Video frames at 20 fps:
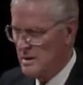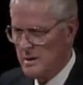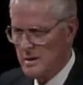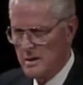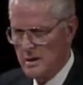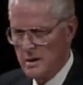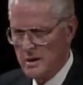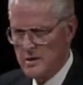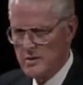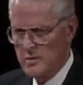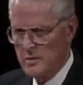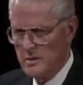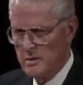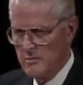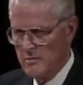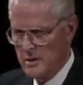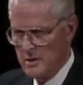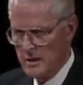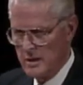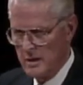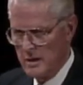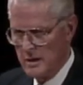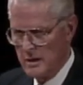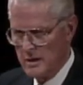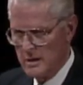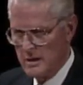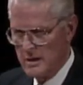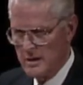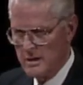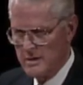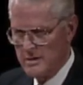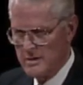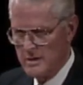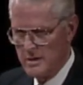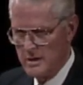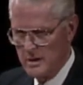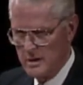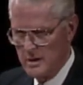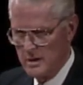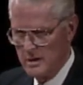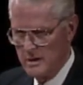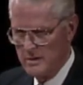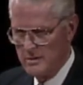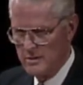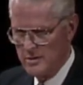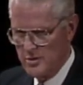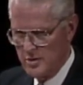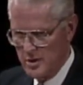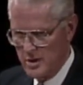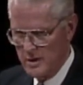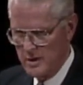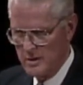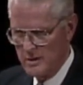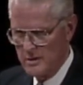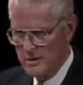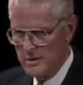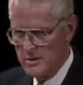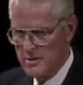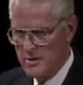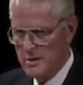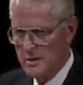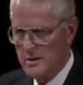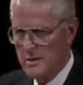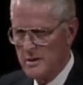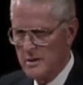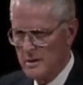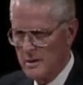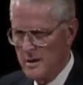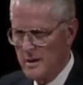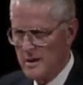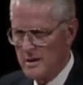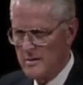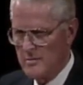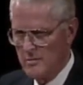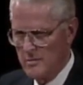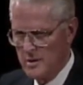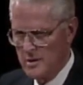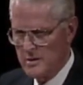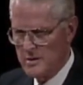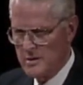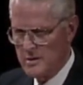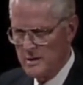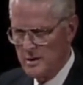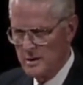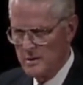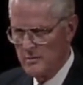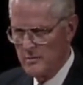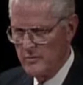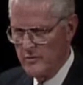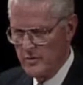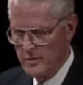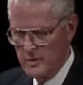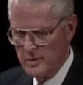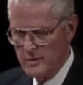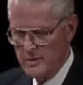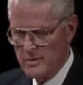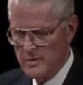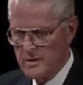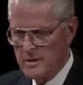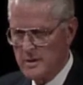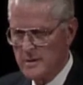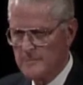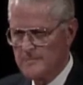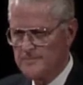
unless we recognize a need to change. That must come first.